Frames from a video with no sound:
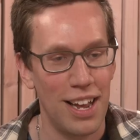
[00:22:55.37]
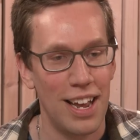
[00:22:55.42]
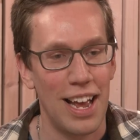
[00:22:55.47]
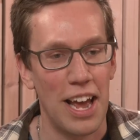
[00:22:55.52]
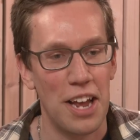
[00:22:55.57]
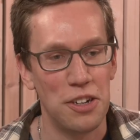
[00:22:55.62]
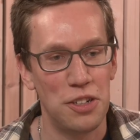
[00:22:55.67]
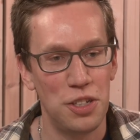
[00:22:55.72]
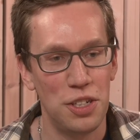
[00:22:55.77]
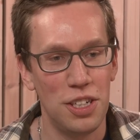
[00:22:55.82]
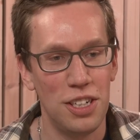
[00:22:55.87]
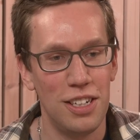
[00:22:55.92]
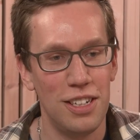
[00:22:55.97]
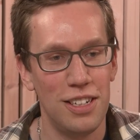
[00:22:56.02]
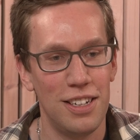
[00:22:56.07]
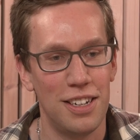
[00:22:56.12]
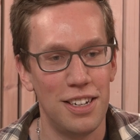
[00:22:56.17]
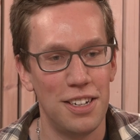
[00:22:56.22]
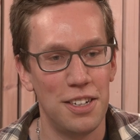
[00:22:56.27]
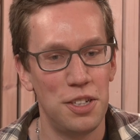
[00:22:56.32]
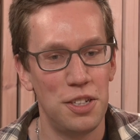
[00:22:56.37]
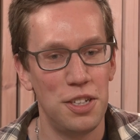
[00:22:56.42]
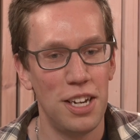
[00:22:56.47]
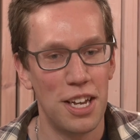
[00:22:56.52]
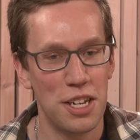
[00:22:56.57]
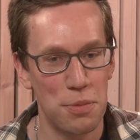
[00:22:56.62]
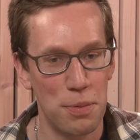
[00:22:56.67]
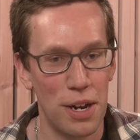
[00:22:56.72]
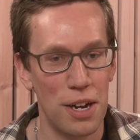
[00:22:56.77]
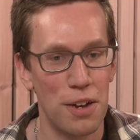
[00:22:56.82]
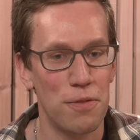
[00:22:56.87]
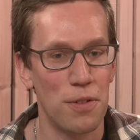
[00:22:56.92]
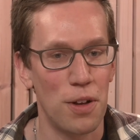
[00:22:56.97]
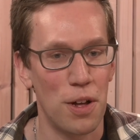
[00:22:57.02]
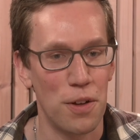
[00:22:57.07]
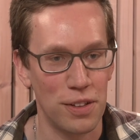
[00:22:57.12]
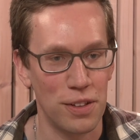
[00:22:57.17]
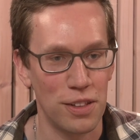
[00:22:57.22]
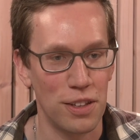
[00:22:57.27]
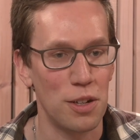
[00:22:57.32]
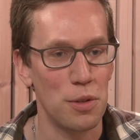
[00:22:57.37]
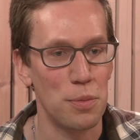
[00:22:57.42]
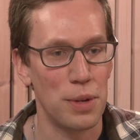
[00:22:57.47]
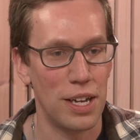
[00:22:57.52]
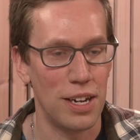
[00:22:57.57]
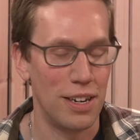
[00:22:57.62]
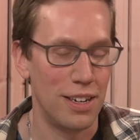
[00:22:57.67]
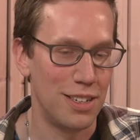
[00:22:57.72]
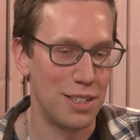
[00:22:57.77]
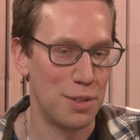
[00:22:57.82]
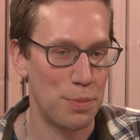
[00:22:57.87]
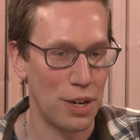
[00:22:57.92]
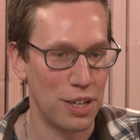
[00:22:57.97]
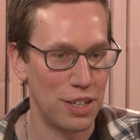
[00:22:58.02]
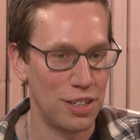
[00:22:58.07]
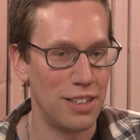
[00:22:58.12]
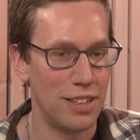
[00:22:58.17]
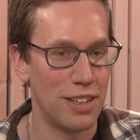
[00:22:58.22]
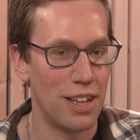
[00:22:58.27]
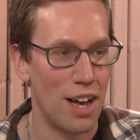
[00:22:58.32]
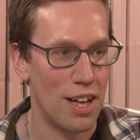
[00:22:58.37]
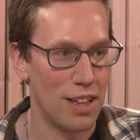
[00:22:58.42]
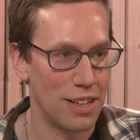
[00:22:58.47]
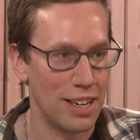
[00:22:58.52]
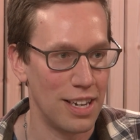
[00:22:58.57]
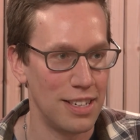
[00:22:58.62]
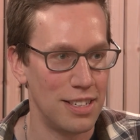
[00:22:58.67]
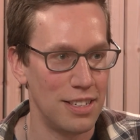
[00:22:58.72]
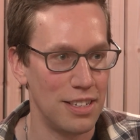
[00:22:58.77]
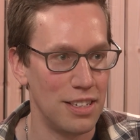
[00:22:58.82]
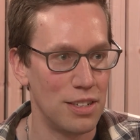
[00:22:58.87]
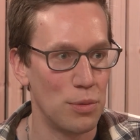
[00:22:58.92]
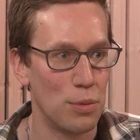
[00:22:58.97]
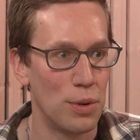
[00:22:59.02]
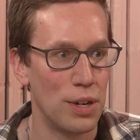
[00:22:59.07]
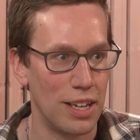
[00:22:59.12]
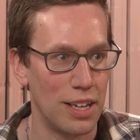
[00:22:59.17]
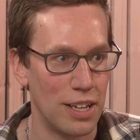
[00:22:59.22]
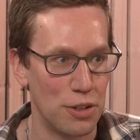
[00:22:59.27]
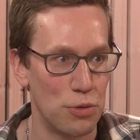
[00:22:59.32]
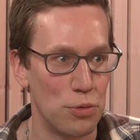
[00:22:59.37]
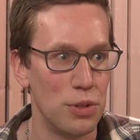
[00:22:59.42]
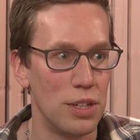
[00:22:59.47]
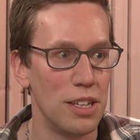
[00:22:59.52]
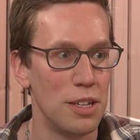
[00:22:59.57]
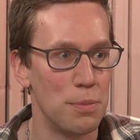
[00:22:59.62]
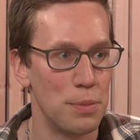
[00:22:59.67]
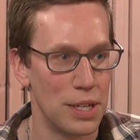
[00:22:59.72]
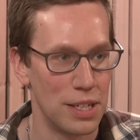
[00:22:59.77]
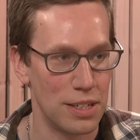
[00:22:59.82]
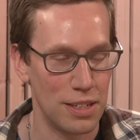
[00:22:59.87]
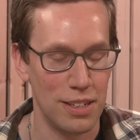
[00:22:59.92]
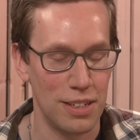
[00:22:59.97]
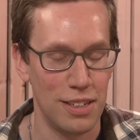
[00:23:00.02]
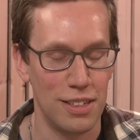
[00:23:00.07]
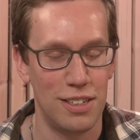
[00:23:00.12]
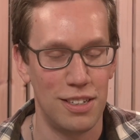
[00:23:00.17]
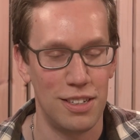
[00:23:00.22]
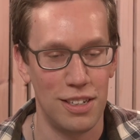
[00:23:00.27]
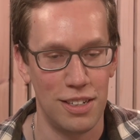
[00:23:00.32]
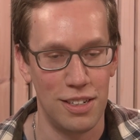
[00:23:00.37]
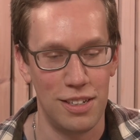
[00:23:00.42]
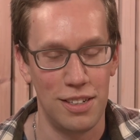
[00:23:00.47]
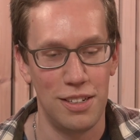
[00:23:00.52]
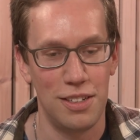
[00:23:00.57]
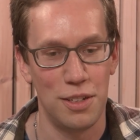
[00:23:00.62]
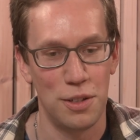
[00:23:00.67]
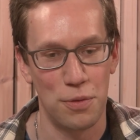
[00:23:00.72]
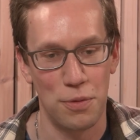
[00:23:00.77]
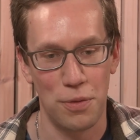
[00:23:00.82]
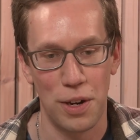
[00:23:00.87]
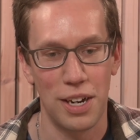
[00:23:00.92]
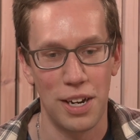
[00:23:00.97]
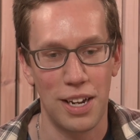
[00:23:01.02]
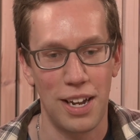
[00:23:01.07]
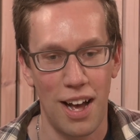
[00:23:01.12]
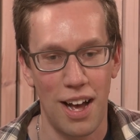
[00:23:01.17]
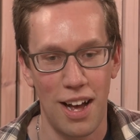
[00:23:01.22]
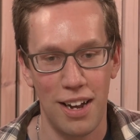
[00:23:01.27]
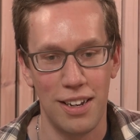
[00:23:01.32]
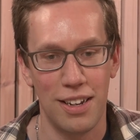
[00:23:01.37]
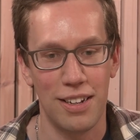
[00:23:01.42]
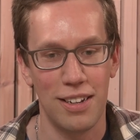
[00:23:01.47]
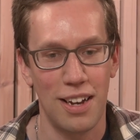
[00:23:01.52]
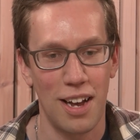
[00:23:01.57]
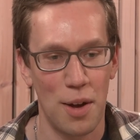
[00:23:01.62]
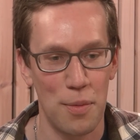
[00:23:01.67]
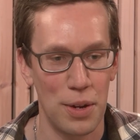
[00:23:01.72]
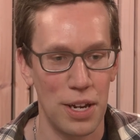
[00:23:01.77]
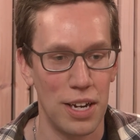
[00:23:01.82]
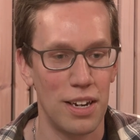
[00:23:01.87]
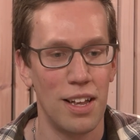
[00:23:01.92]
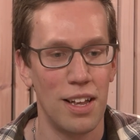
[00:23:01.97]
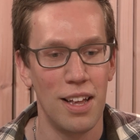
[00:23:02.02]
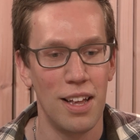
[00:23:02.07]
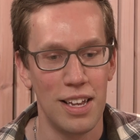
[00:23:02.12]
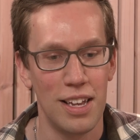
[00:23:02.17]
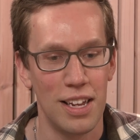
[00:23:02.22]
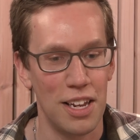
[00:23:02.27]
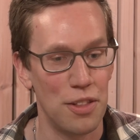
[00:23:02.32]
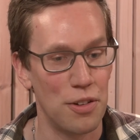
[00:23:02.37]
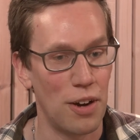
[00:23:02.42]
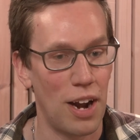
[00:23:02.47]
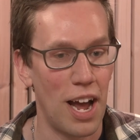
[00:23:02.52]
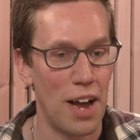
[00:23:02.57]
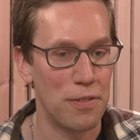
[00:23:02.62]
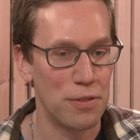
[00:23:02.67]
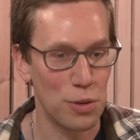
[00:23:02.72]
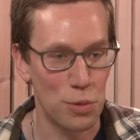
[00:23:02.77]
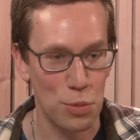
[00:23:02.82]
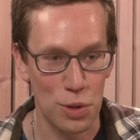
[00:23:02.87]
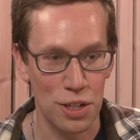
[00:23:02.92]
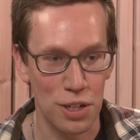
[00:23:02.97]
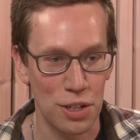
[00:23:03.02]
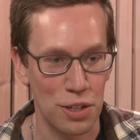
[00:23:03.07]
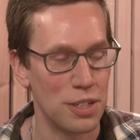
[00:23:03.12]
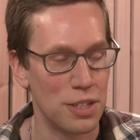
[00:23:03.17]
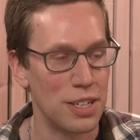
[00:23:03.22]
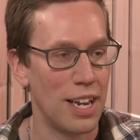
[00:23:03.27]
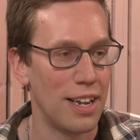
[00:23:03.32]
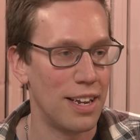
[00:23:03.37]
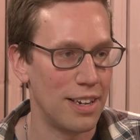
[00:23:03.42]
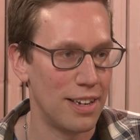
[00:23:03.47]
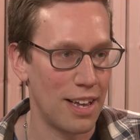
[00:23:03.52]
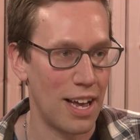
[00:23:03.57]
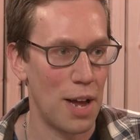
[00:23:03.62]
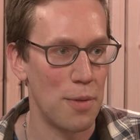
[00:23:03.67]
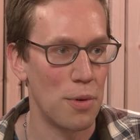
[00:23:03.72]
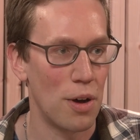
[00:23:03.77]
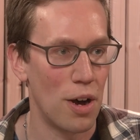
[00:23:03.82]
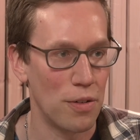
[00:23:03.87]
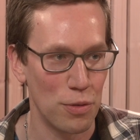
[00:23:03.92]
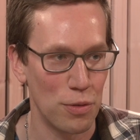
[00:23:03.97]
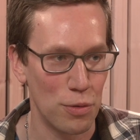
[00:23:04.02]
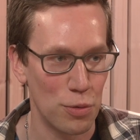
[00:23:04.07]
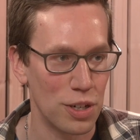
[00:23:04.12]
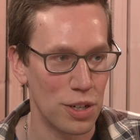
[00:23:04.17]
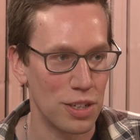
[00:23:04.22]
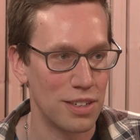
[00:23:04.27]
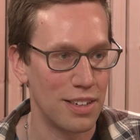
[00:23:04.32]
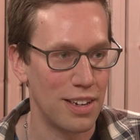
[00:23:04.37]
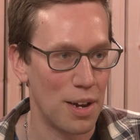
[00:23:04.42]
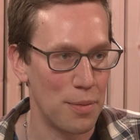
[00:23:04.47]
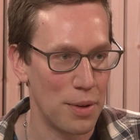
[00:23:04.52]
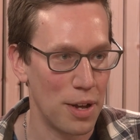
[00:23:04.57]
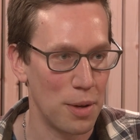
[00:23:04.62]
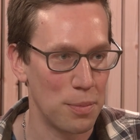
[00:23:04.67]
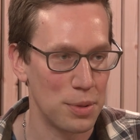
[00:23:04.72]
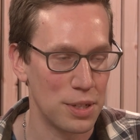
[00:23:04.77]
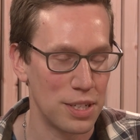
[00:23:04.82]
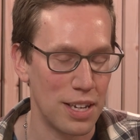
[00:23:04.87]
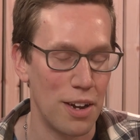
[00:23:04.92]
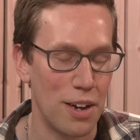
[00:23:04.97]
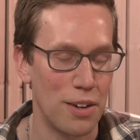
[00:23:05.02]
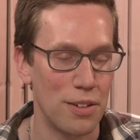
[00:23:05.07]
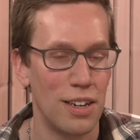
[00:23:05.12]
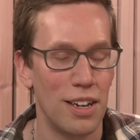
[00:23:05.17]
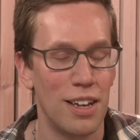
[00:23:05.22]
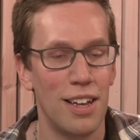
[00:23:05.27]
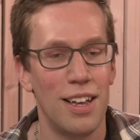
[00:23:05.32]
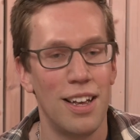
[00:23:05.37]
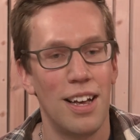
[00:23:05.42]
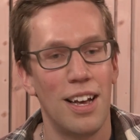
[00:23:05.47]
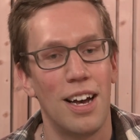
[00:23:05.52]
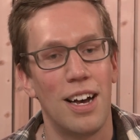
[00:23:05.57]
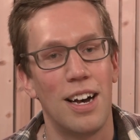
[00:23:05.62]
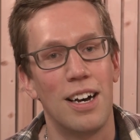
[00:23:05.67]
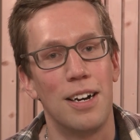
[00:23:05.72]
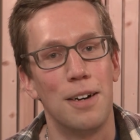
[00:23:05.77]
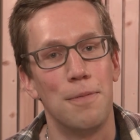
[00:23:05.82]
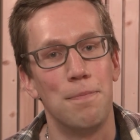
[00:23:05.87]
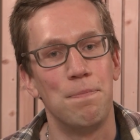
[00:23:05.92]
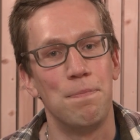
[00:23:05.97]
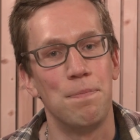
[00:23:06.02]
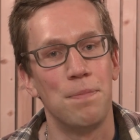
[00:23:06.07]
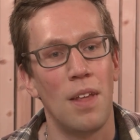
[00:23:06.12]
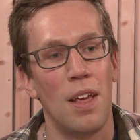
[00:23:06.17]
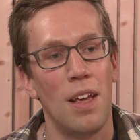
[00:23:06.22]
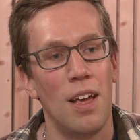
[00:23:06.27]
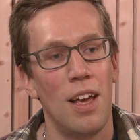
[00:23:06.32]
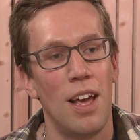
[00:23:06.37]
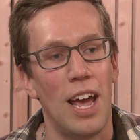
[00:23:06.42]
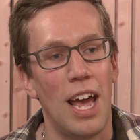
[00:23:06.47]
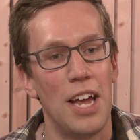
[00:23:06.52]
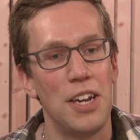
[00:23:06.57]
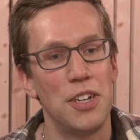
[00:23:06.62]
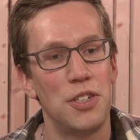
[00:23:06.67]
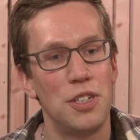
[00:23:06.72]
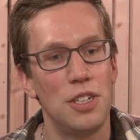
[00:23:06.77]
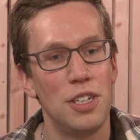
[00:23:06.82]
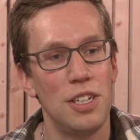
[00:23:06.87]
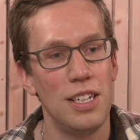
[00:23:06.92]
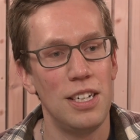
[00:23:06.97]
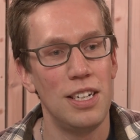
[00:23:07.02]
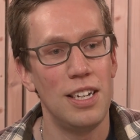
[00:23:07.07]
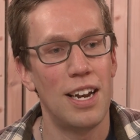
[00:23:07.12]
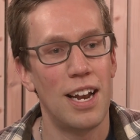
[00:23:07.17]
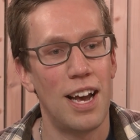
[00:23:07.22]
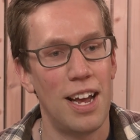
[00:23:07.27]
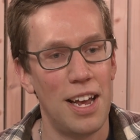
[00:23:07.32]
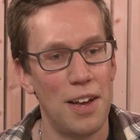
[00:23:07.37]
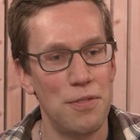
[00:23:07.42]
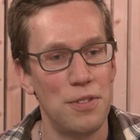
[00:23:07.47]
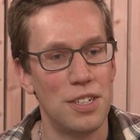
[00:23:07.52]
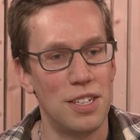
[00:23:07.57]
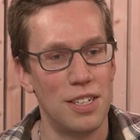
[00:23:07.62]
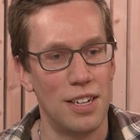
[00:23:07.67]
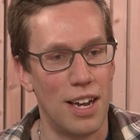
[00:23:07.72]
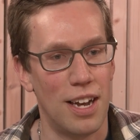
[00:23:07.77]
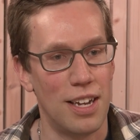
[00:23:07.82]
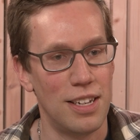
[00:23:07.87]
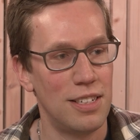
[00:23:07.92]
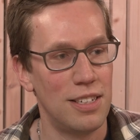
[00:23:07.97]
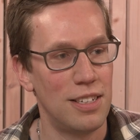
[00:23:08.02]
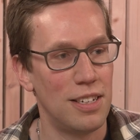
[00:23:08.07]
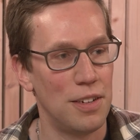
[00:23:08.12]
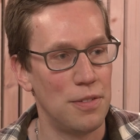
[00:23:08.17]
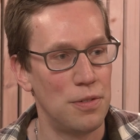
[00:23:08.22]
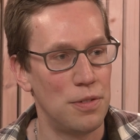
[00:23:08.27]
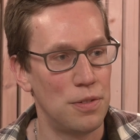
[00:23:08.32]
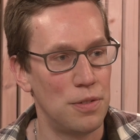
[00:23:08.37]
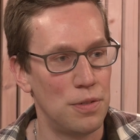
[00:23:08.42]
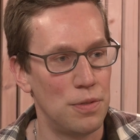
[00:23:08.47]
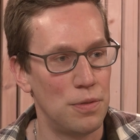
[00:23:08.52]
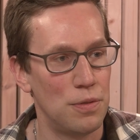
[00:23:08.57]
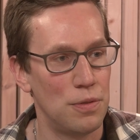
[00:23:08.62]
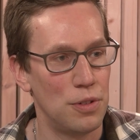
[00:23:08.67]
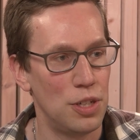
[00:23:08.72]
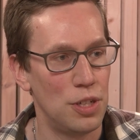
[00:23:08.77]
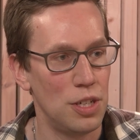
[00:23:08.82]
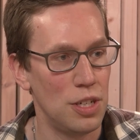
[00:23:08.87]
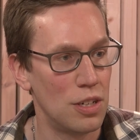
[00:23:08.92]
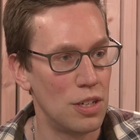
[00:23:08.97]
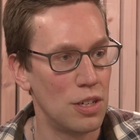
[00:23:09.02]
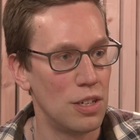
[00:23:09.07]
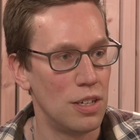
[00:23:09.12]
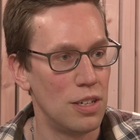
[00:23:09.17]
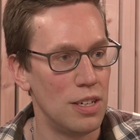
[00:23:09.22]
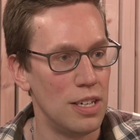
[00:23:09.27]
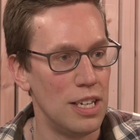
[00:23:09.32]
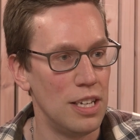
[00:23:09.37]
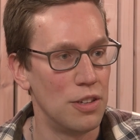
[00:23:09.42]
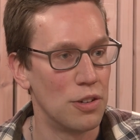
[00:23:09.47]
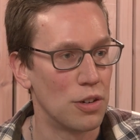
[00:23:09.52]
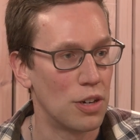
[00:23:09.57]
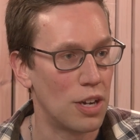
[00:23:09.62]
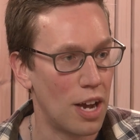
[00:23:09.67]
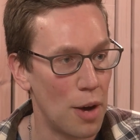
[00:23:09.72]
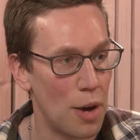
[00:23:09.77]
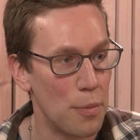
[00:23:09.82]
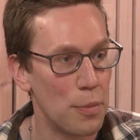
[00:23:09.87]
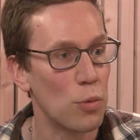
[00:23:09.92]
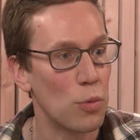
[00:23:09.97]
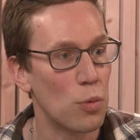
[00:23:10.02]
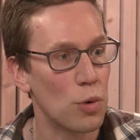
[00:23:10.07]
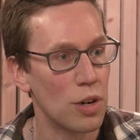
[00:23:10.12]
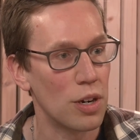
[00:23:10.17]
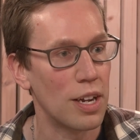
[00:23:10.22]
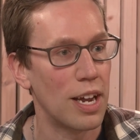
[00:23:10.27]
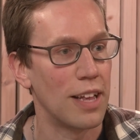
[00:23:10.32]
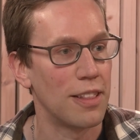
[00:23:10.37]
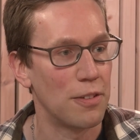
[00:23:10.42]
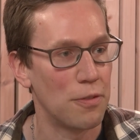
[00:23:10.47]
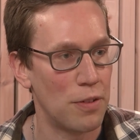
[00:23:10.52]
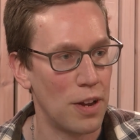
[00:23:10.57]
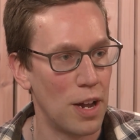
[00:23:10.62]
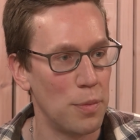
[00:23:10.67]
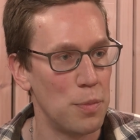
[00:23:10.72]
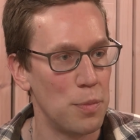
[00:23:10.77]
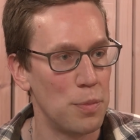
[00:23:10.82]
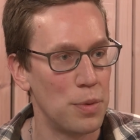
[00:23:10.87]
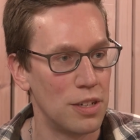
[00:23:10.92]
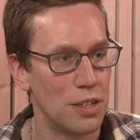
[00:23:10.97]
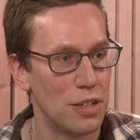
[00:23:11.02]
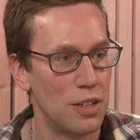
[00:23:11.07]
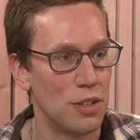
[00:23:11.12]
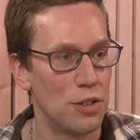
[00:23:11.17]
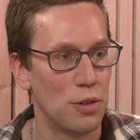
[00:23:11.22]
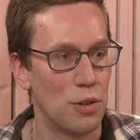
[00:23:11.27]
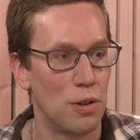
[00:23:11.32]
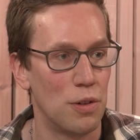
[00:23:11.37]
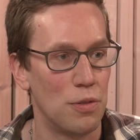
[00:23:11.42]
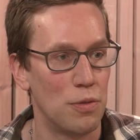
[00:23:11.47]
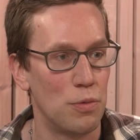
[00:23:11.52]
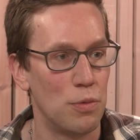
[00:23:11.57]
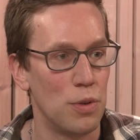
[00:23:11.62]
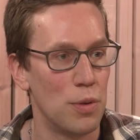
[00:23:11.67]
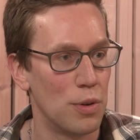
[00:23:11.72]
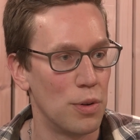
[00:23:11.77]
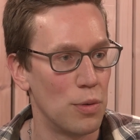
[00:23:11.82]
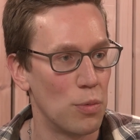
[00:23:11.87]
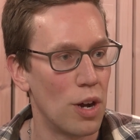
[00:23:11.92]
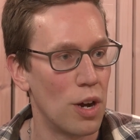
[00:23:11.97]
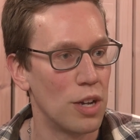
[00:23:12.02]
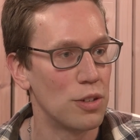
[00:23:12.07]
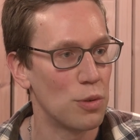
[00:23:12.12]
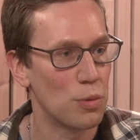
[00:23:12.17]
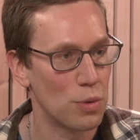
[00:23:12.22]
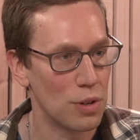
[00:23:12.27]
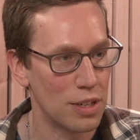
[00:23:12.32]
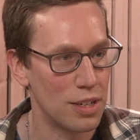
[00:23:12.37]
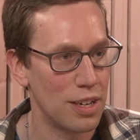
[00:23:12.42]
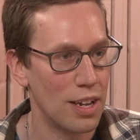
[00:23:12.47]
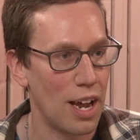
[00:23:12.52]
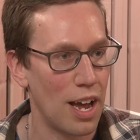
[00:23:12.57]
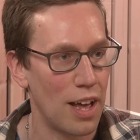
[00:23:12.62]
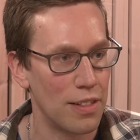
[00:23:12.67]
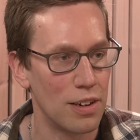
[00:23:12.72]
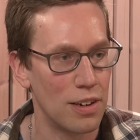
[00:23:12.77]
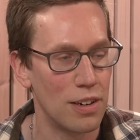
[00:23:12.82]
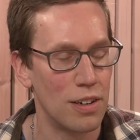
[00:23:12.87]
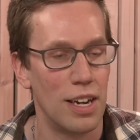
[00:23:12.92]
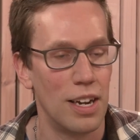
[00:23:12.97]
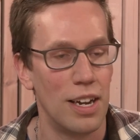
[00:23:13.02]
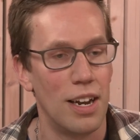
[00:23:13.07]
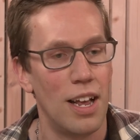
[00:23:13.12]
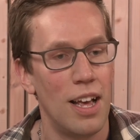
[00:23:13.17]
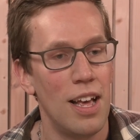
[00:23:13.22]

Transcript: And she she has been involved a little bit, especially in the holiday season when yeah. it gets really busy. She she's very kind in coming either after work or taking time off of work to come help us out. Um, and she and I have discussed if she could either come and work at the family business or if we would want to work together. And